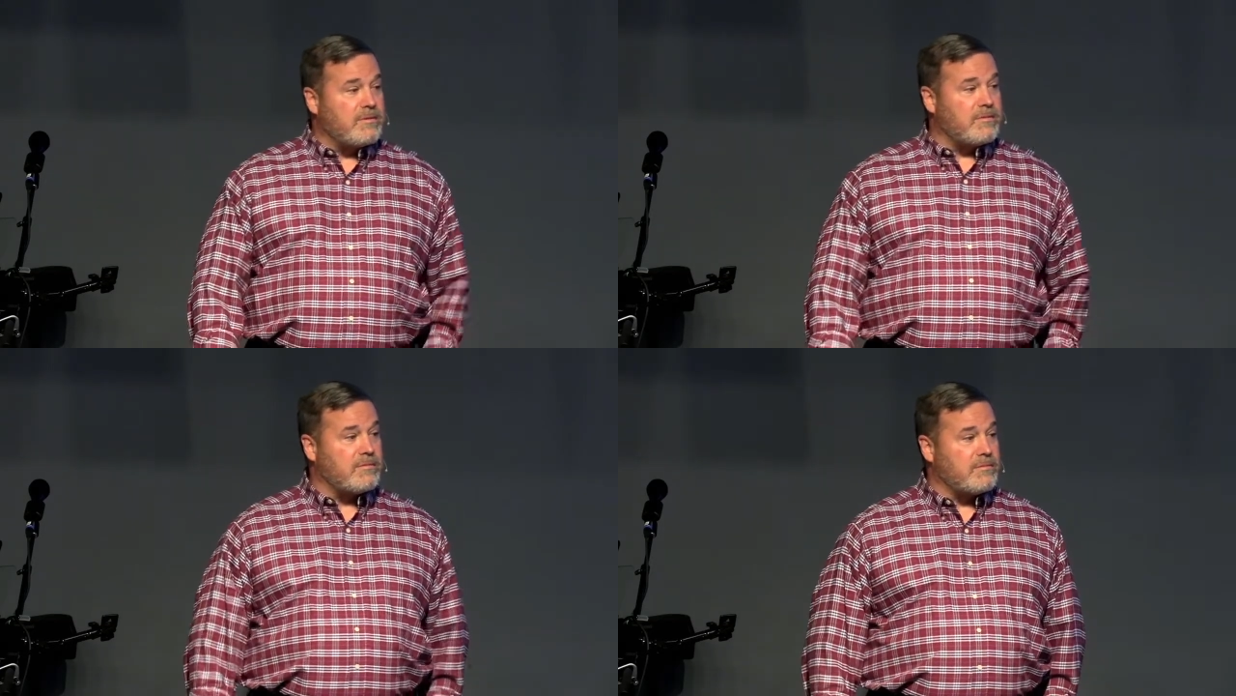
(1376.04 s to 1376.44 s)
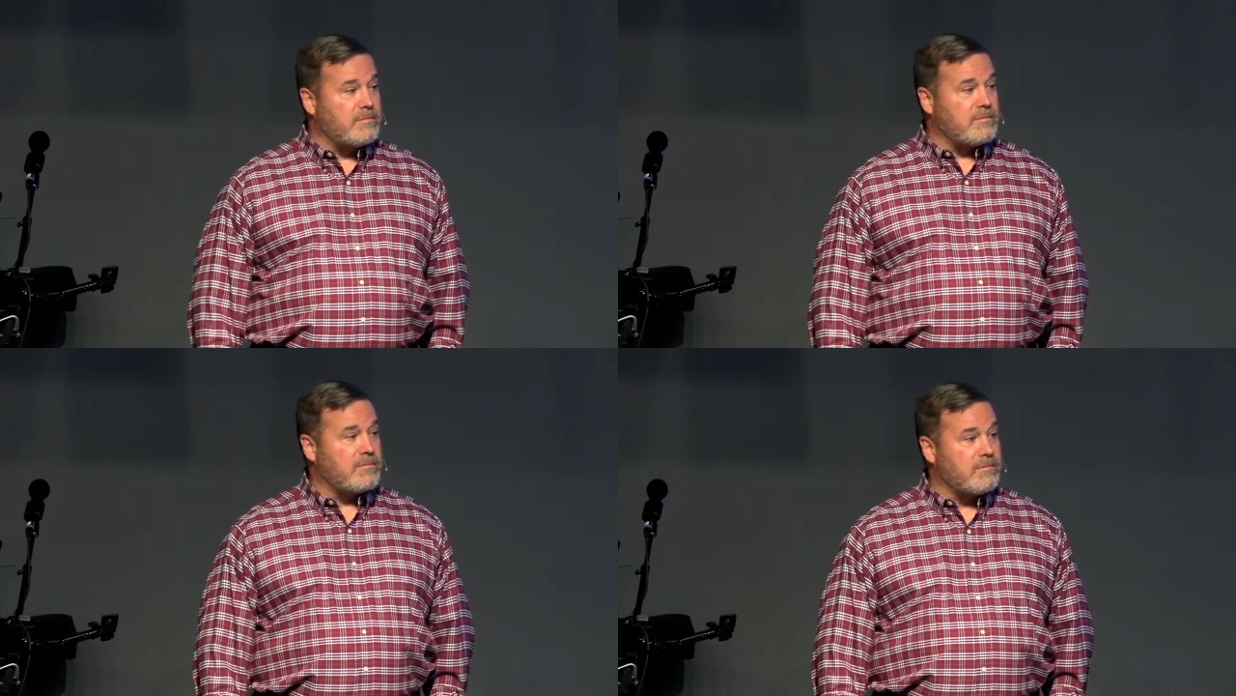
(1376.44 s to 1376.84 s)

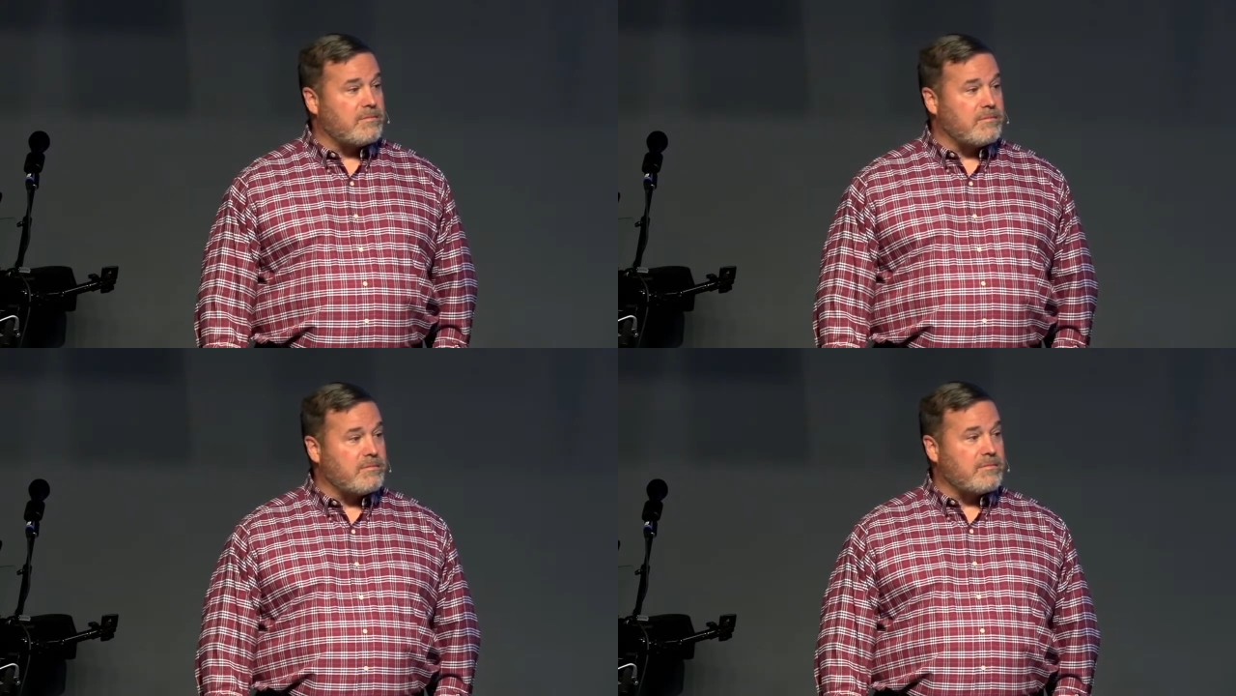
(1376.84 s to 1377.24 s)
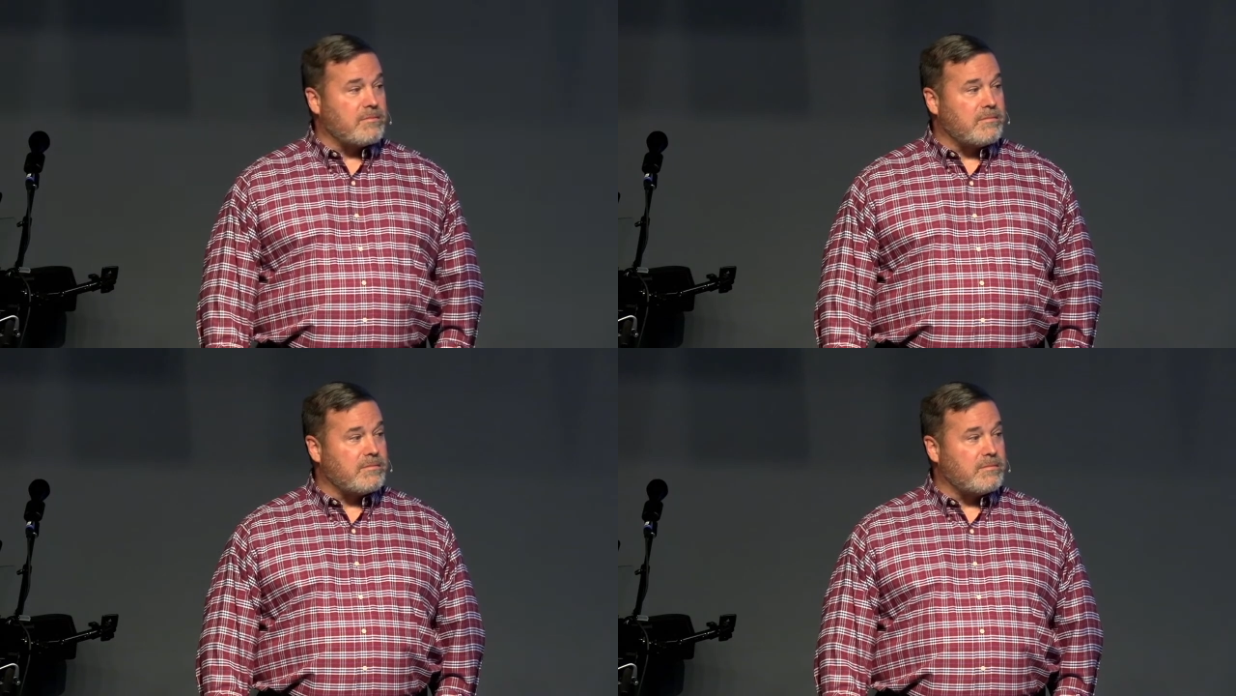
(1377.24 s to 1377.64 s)

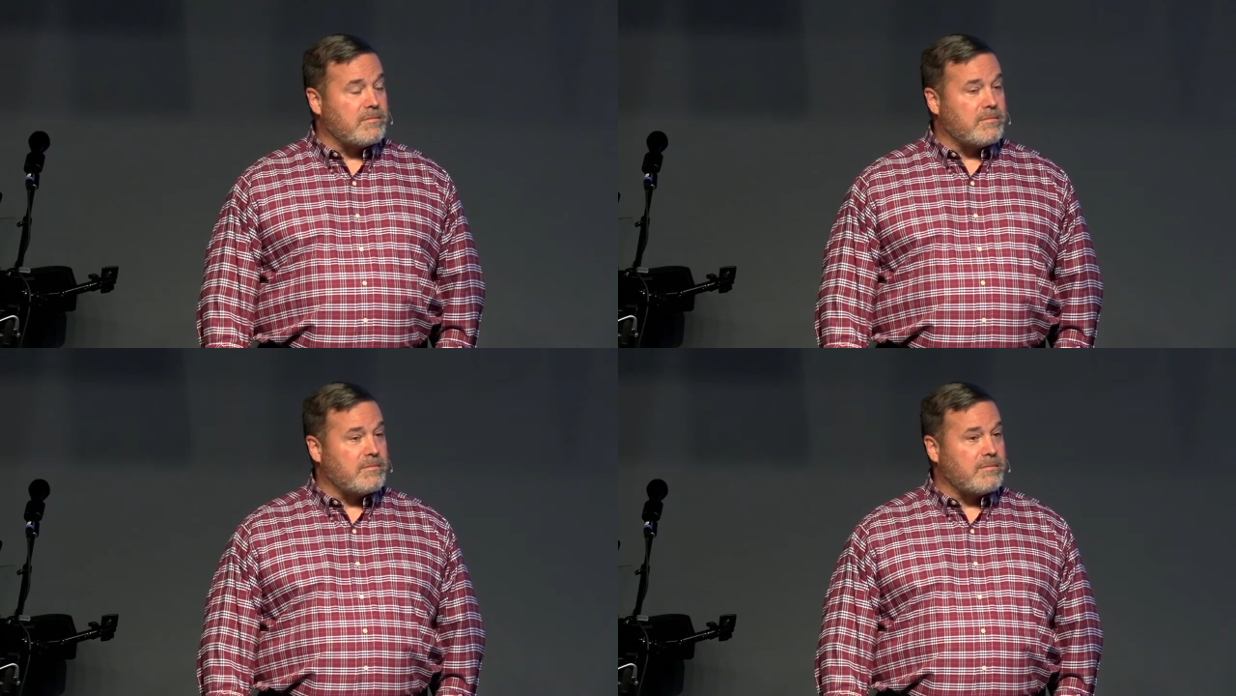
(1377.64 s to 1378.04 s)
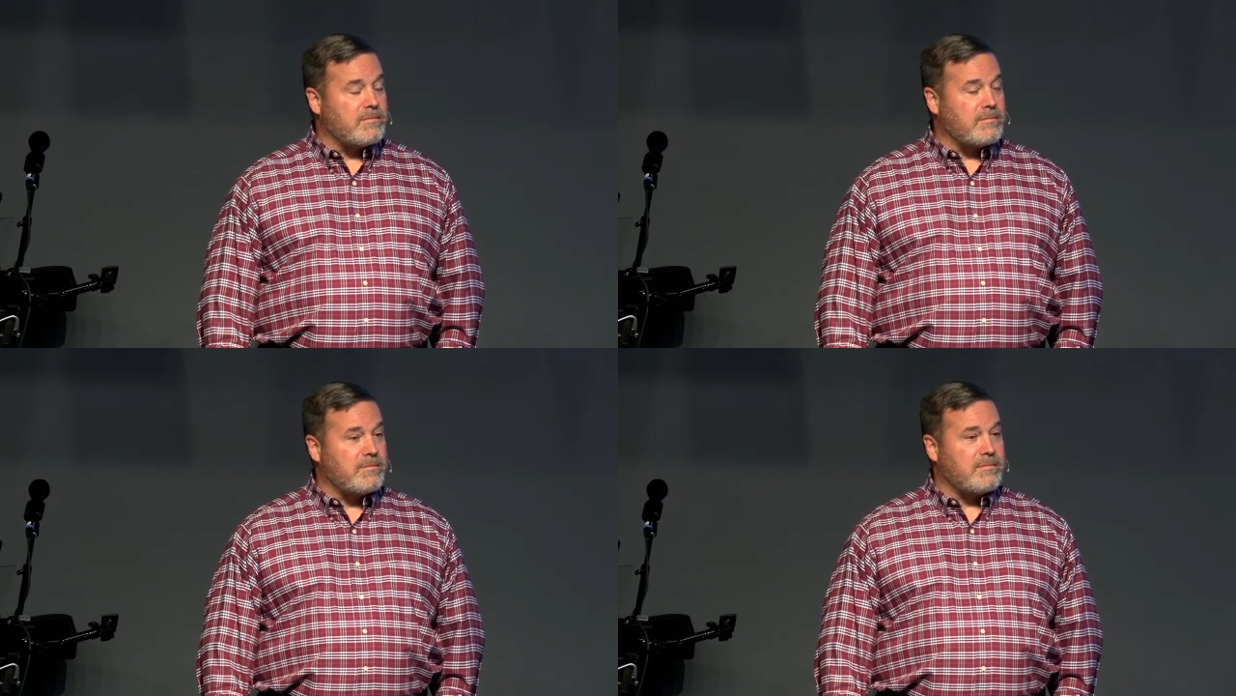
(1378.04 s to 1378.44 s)

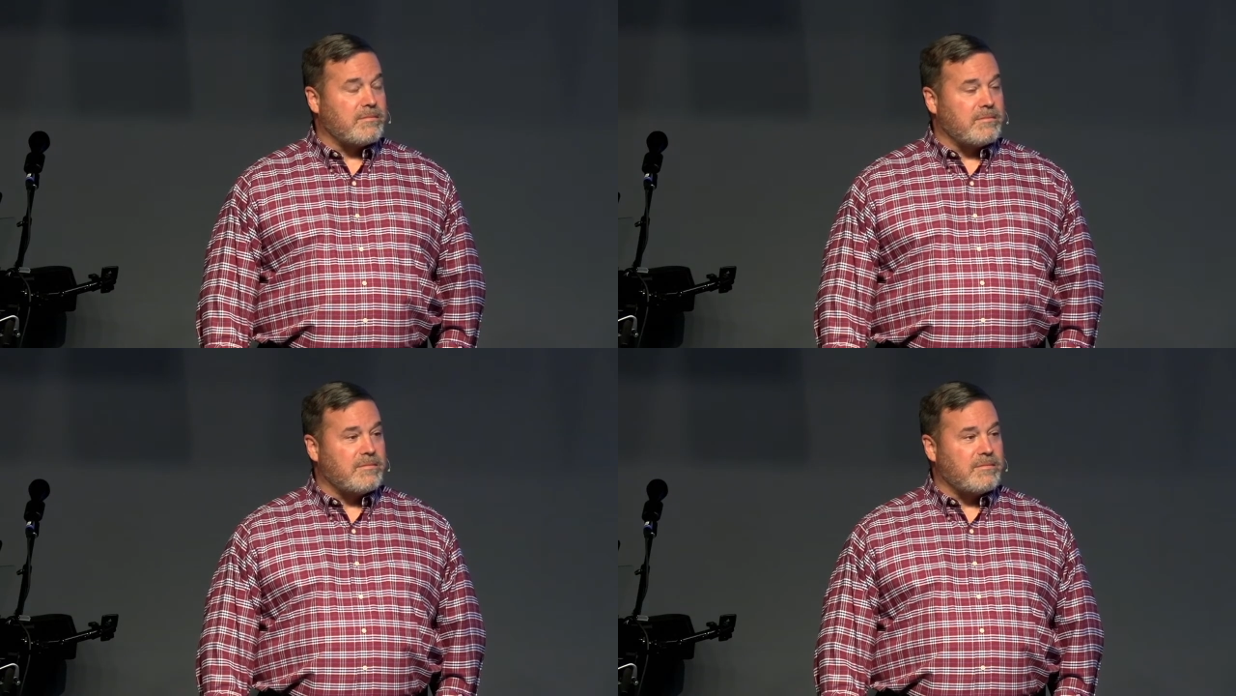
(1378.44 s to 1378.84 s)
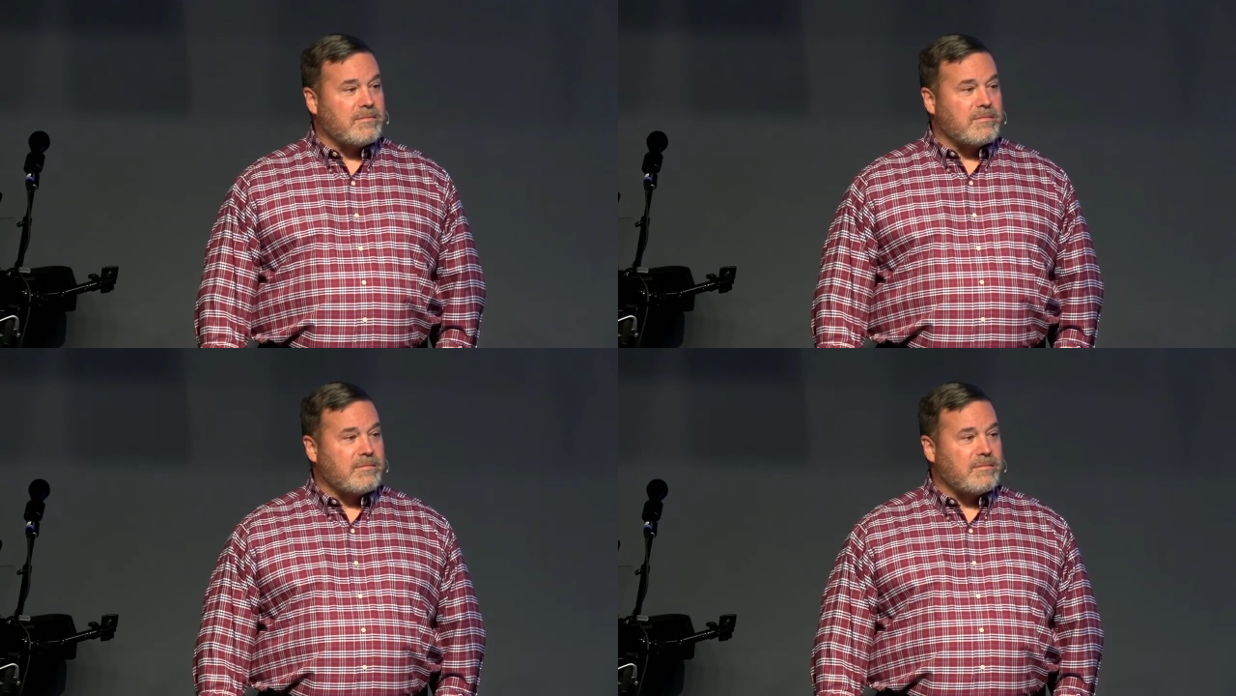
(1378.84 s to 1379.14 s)
(silence)